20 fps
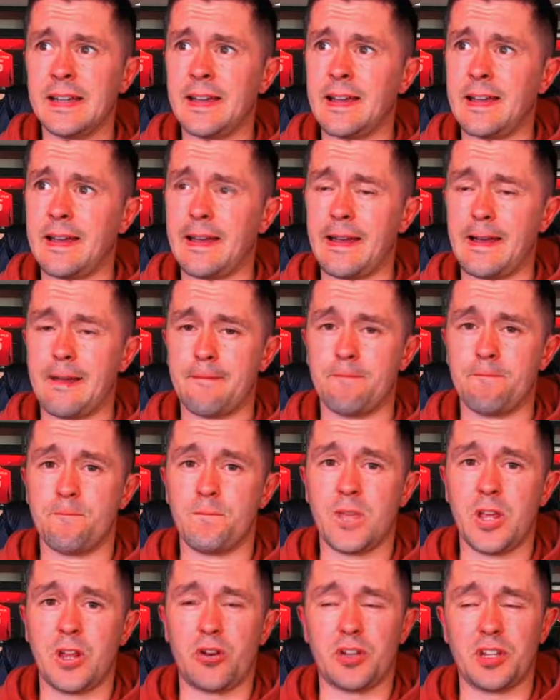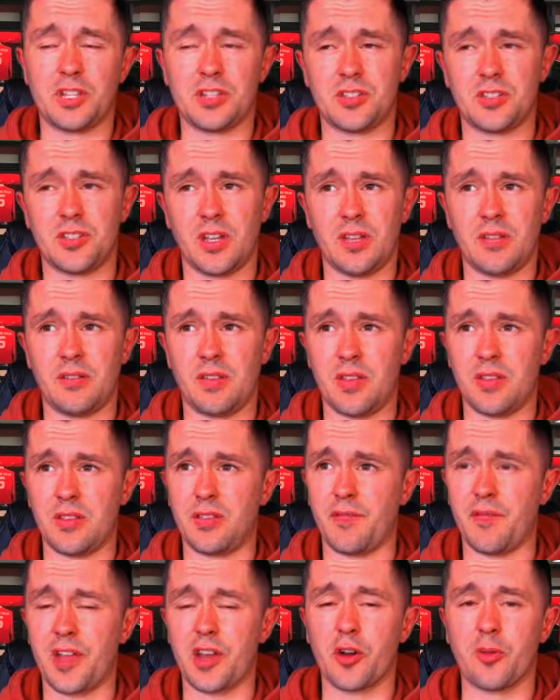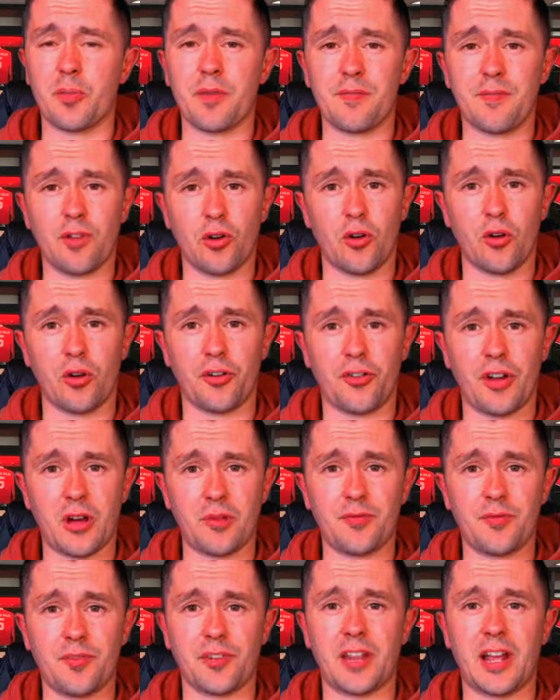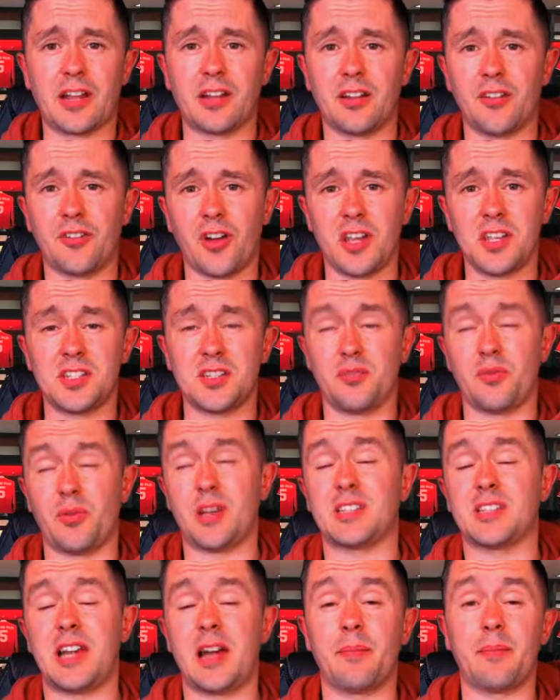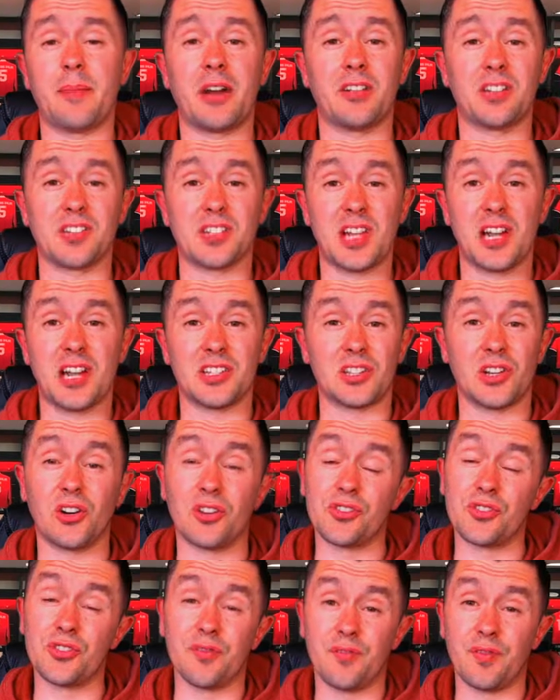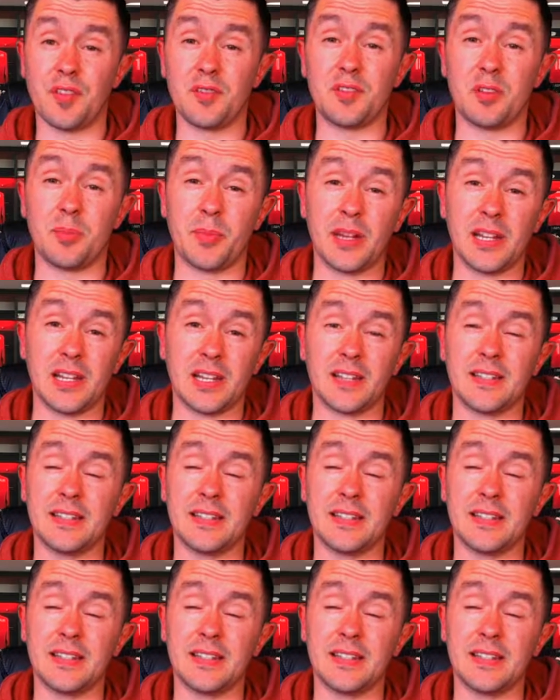The figure being floated around for Declan Rice, if West Ham are to sell, is 150 million.